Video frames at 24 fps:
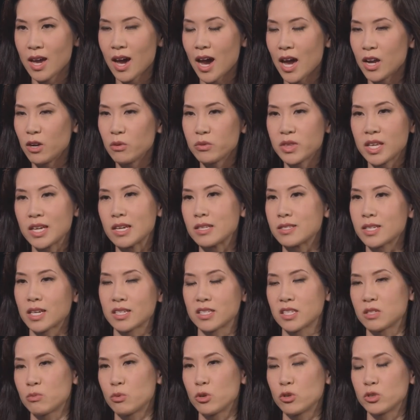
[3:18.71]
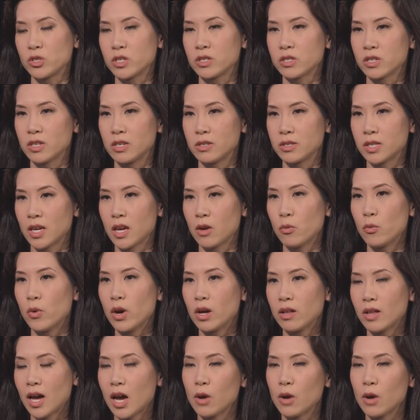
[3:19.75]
I don't think a sexist person is going to say, well,